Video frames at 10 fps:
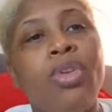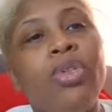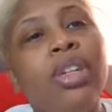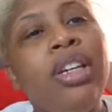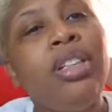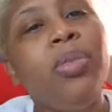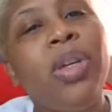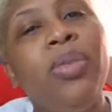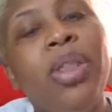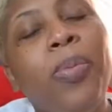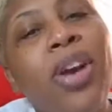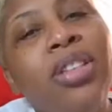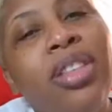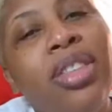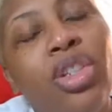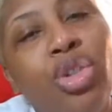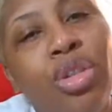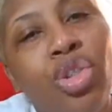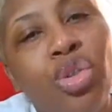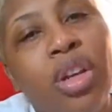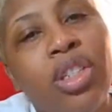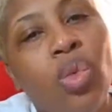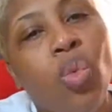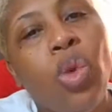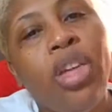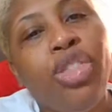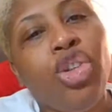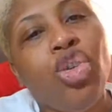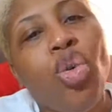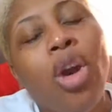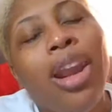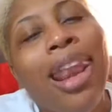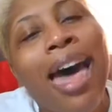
You need to be with a person that you could trust with your